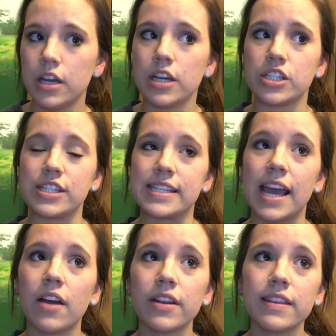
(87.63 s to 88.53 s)
She's
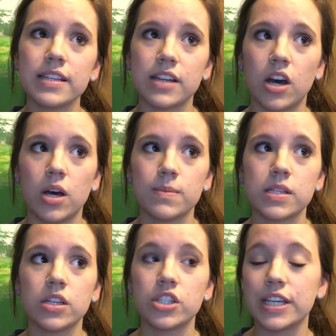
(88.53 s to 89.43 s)
down in the dumps,
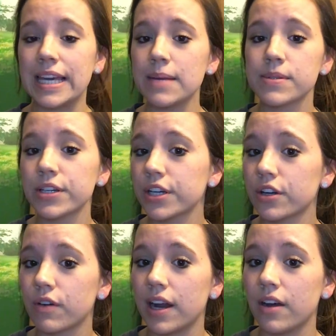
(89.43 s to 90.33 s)
she keeps looking
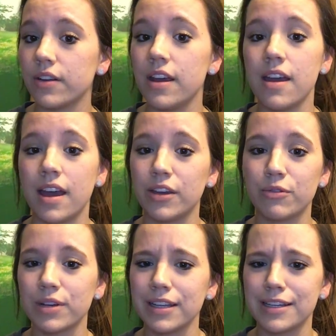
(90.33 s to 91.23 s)
around, and you
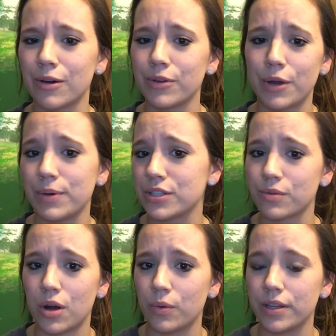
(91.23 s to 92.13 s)
really don't know what's
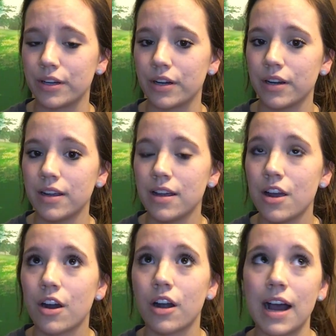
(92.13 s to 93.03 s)
wrong with her.
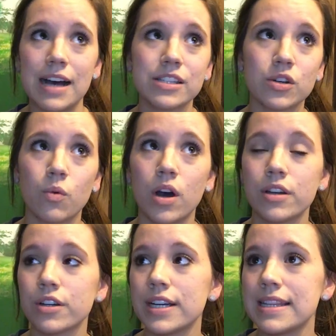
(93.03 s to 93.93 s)
Her eyes are
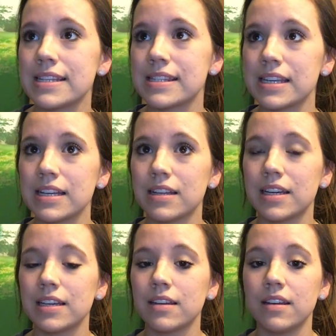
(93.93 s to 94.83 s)
wandering the
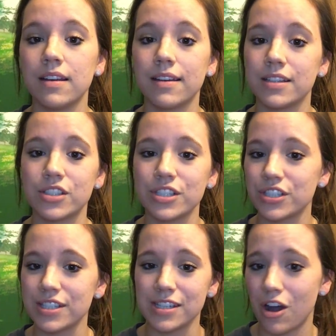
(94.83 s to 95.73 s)
ceiling, and she's
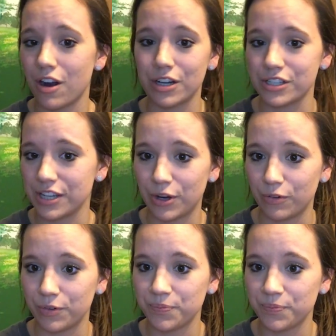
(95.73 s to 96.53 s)
just not herself.